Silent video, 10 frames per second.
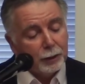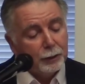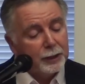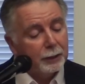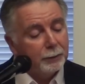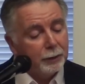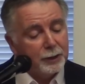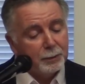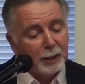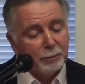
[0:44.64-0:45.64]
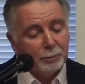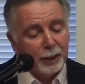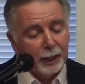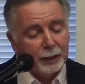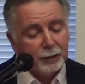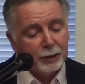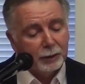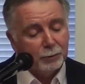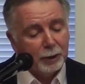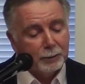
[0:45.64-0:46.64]
using a newspaper page and
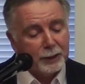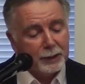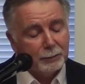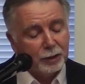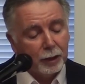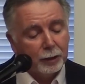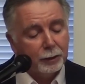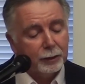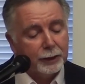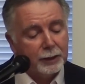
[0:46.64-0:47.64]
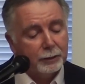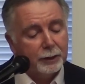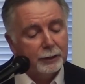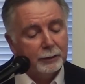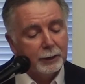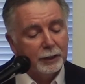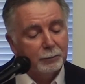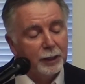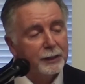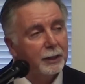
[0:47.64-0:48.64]
then rubbing some charcoal into it and
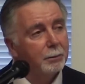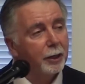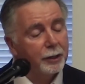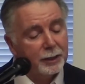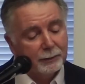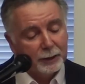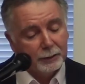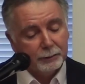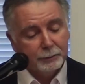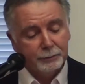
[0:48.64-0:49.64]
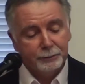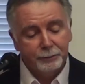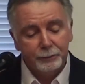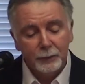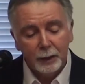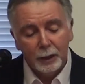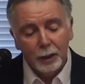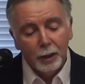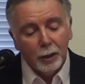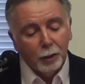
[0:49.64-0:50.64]
erasing parts of it,
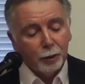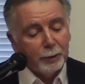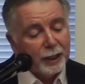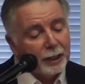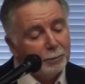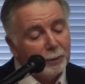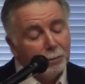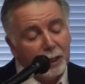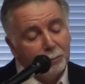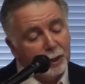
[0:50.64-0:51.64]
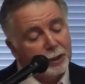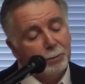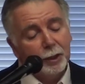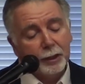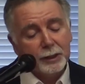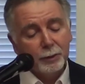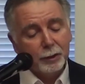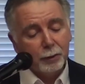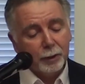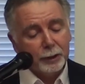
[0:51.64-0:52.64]
or making my brush marks
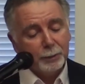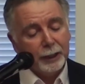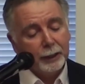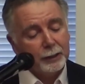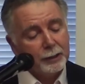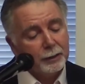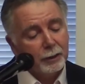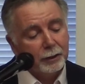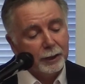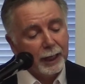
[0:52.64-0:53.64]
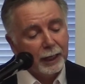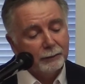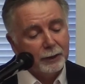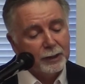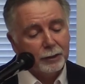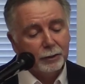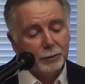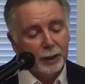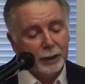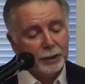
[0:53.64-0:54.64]
with oil paints on a canvas to
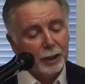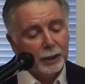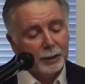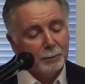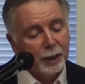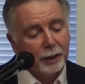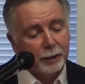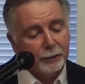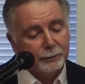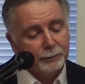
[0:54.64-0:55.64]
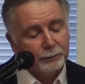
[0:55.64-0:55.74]
create a giant pear.